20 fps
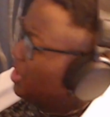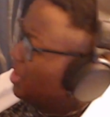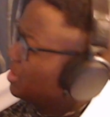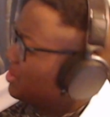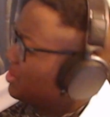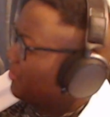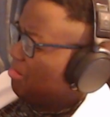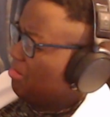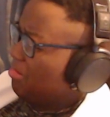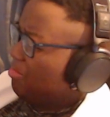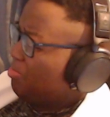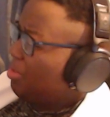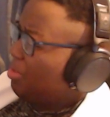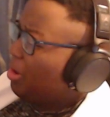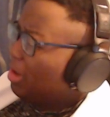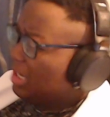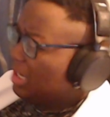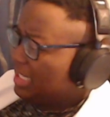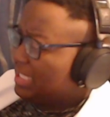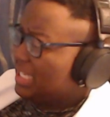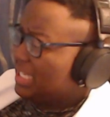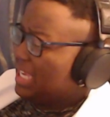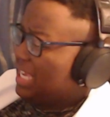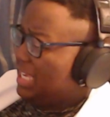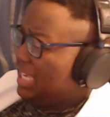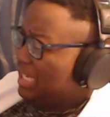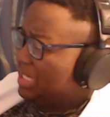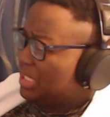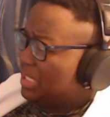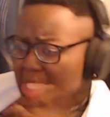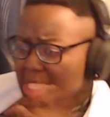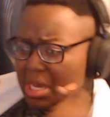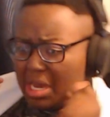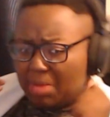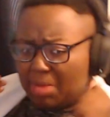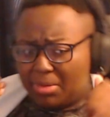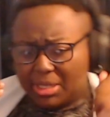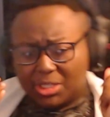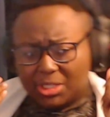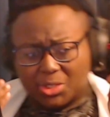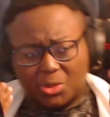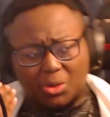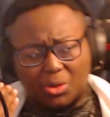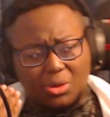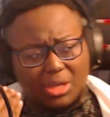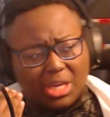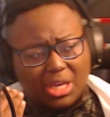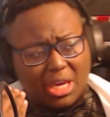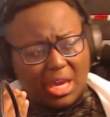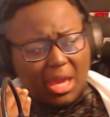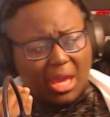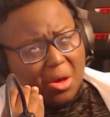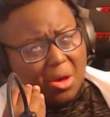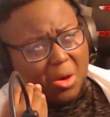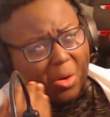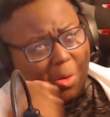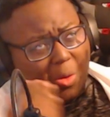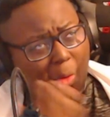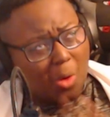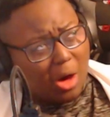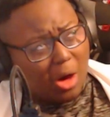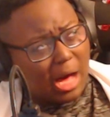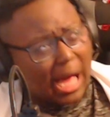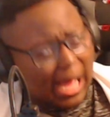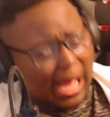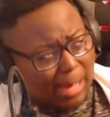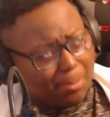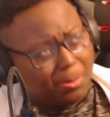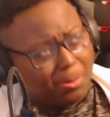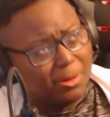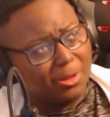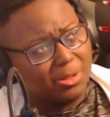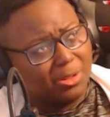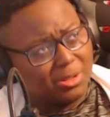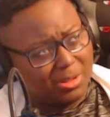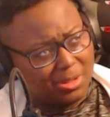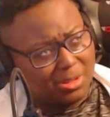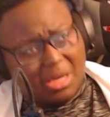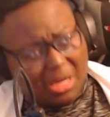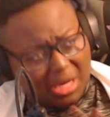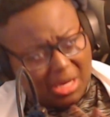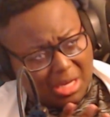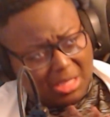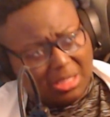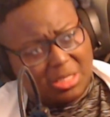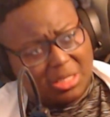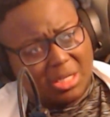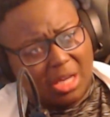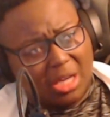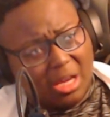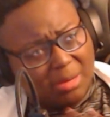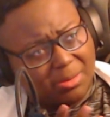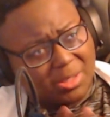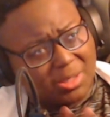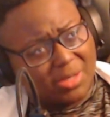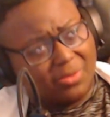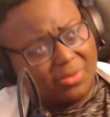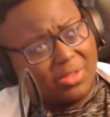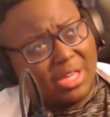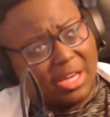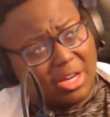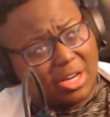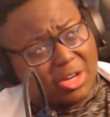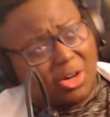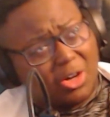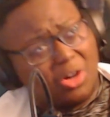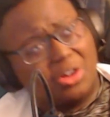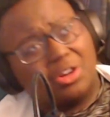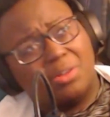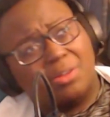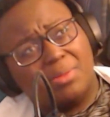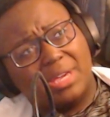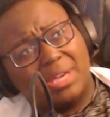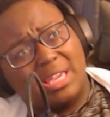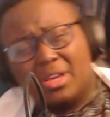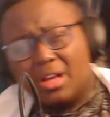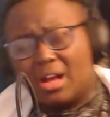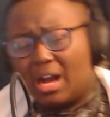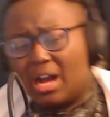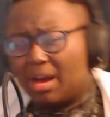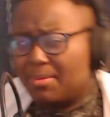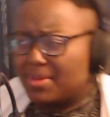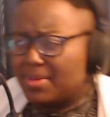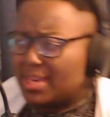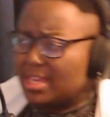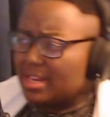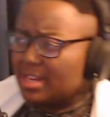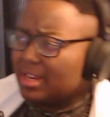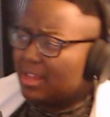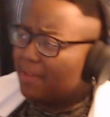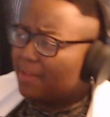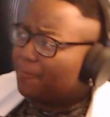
of politics? Am I talking what happened in terms of the economy? I mean, if we